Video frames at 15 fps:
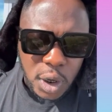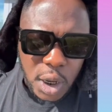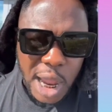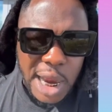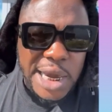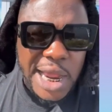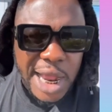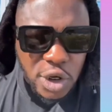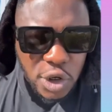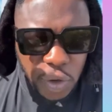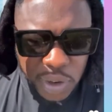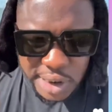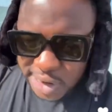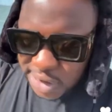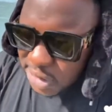And they are
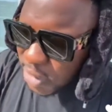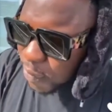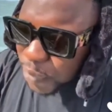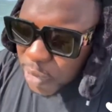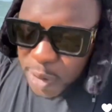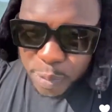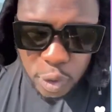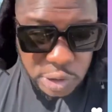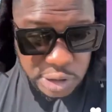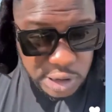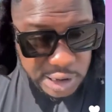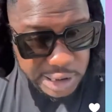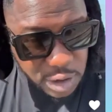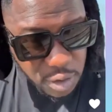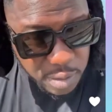doing this to people, to
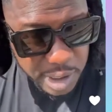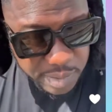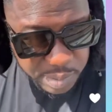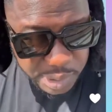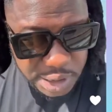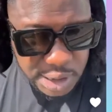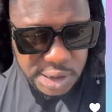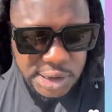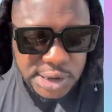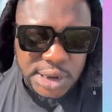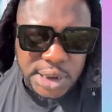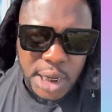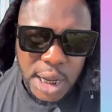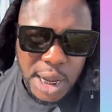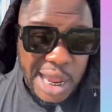human beings.
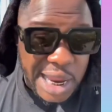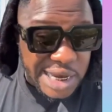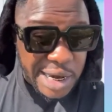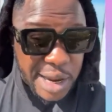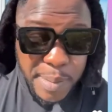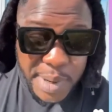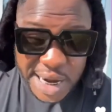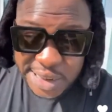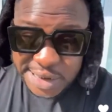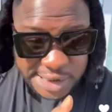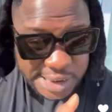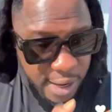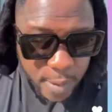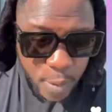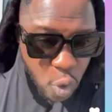It be the
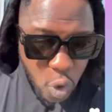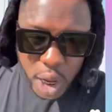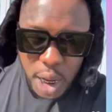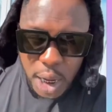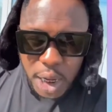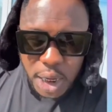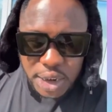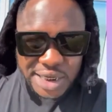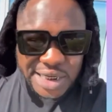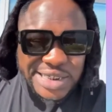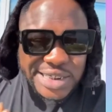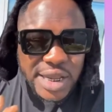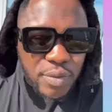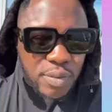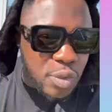same way. Just
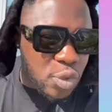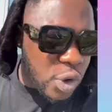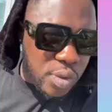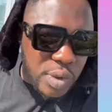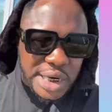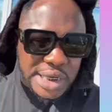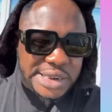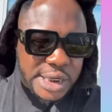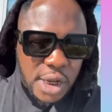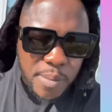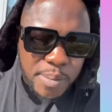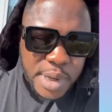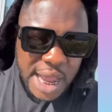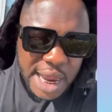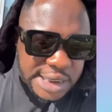say we we they sell
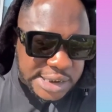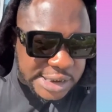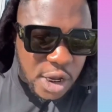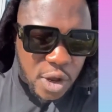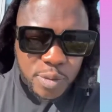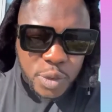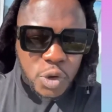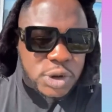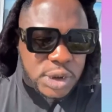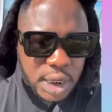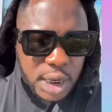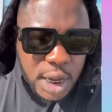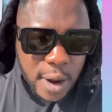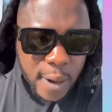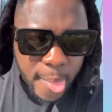me, I they sell music,
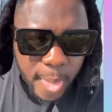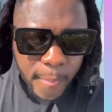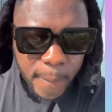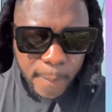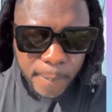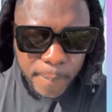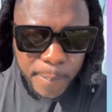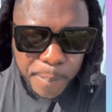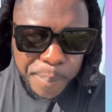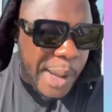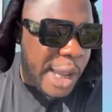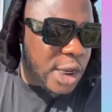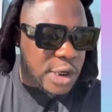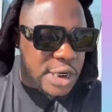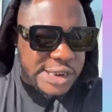
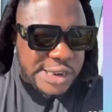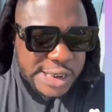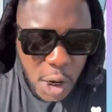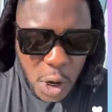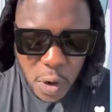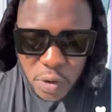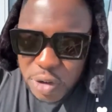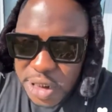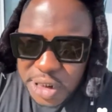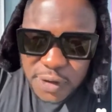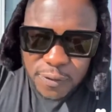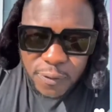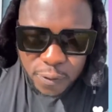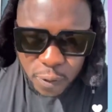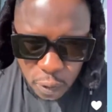but you they sell needs
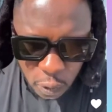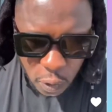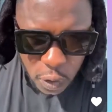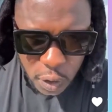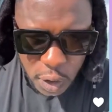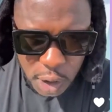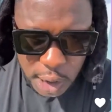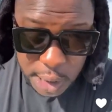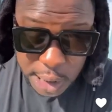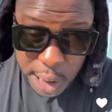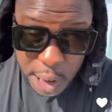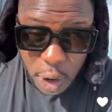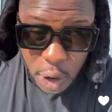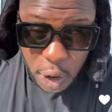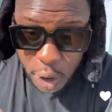for food.
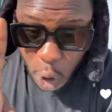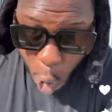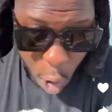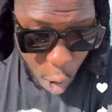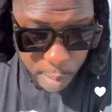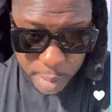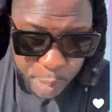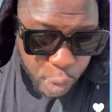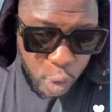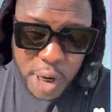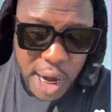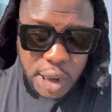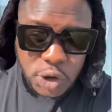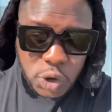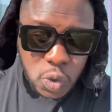All be
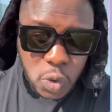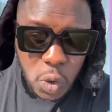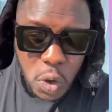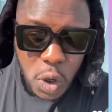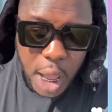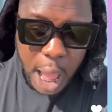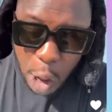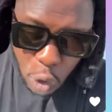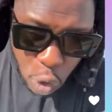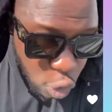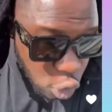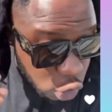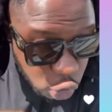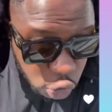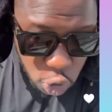products too. I go go
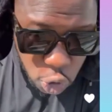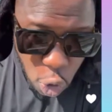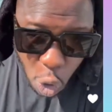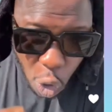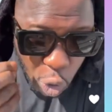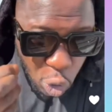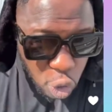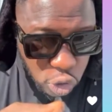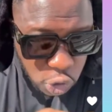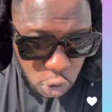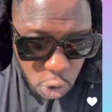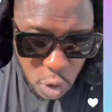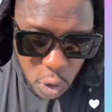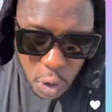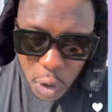studio go cook
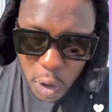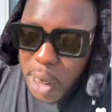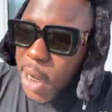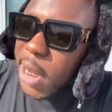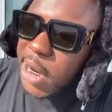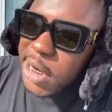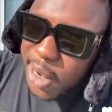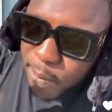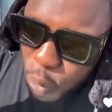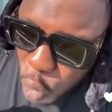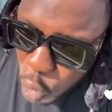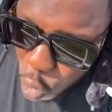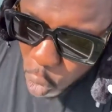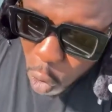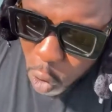song. Them go
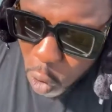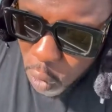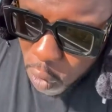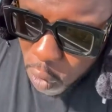go.